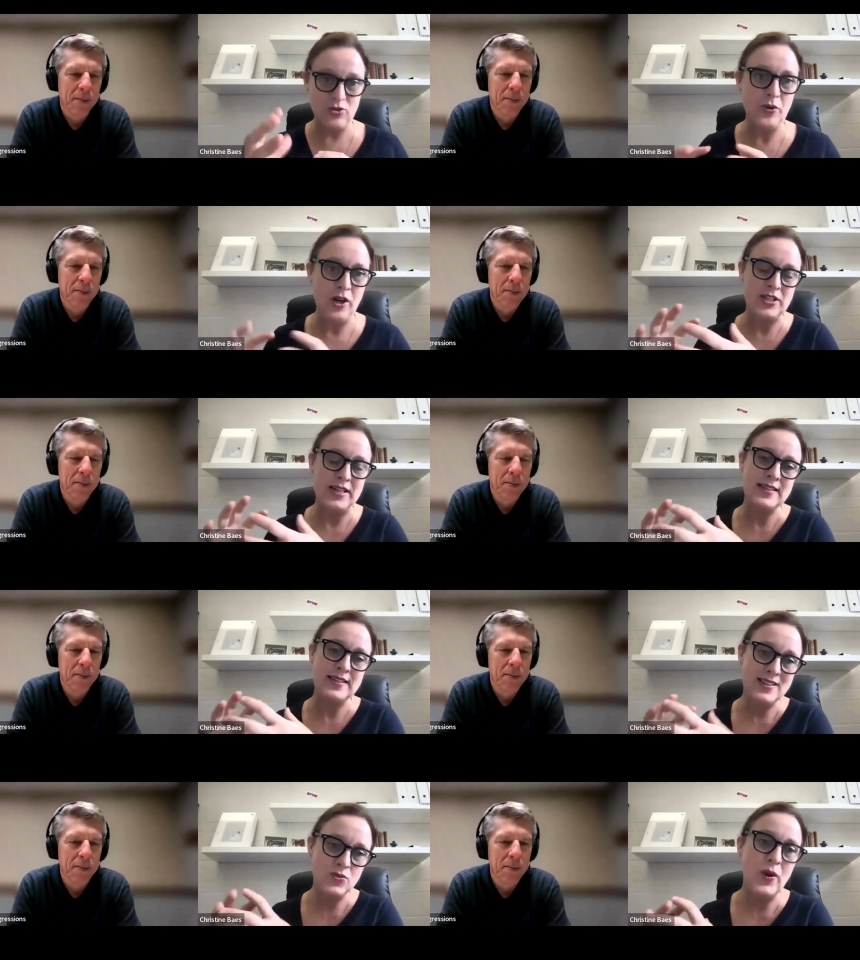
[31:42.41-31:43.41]
Speaker 1: two projects,
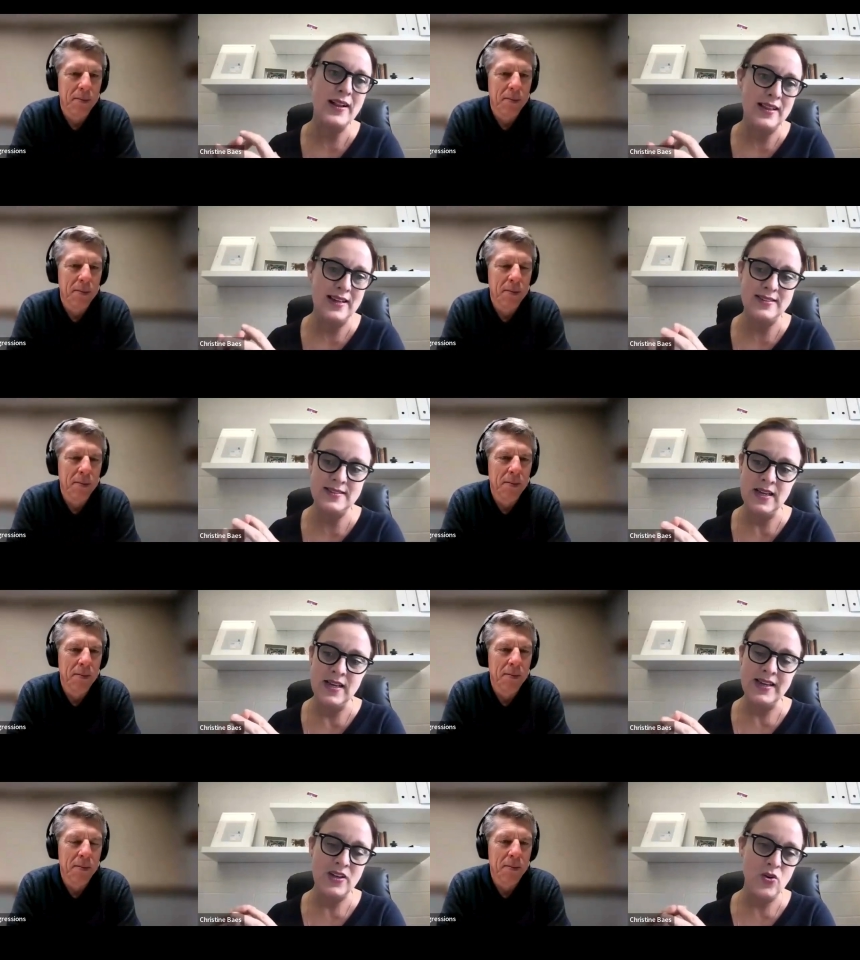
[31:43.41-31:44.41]
as well as
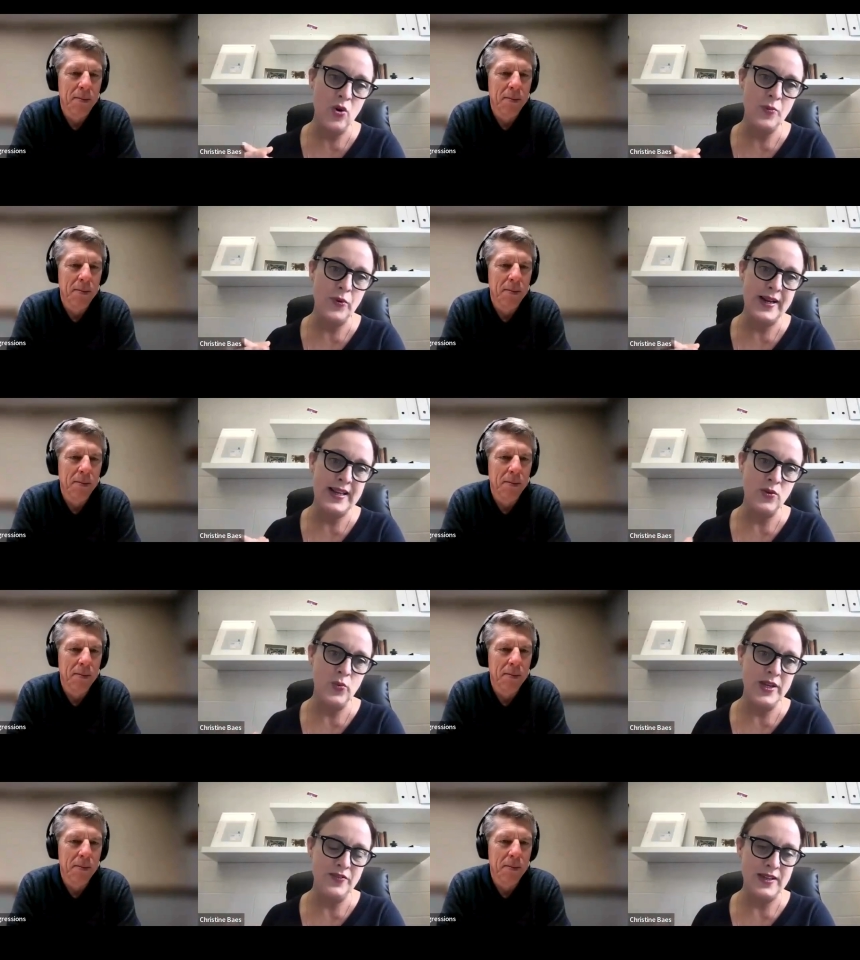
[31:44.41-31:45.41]
incorporating
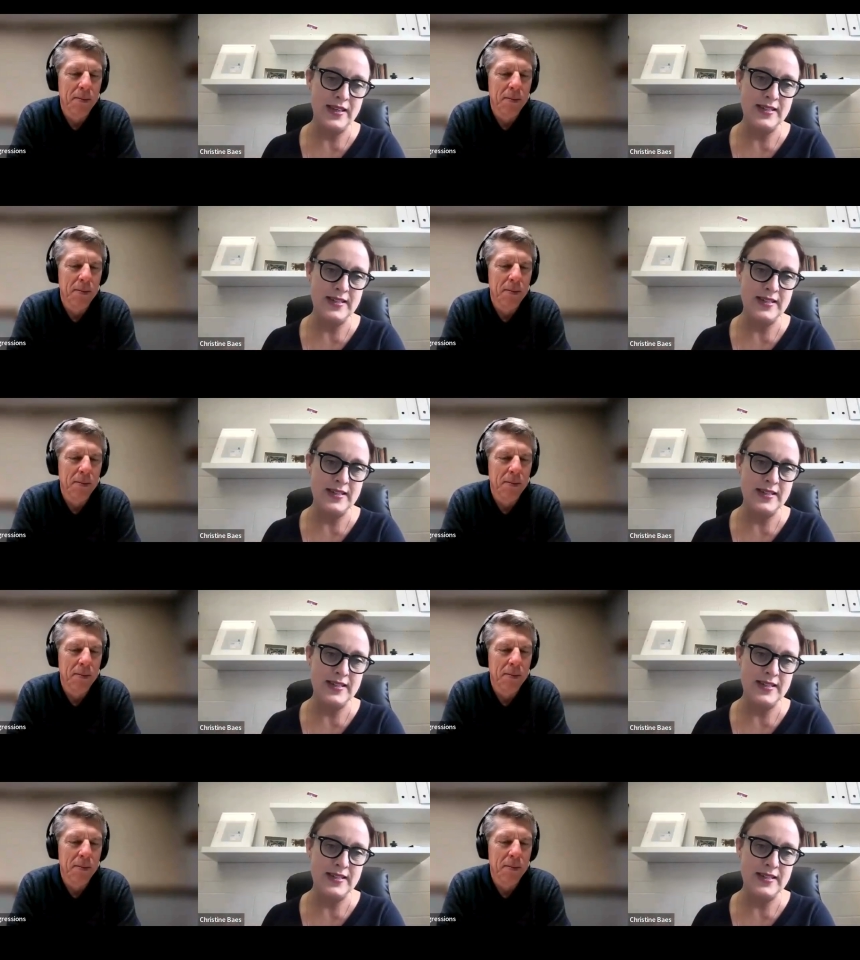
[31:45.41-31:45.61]
and weaving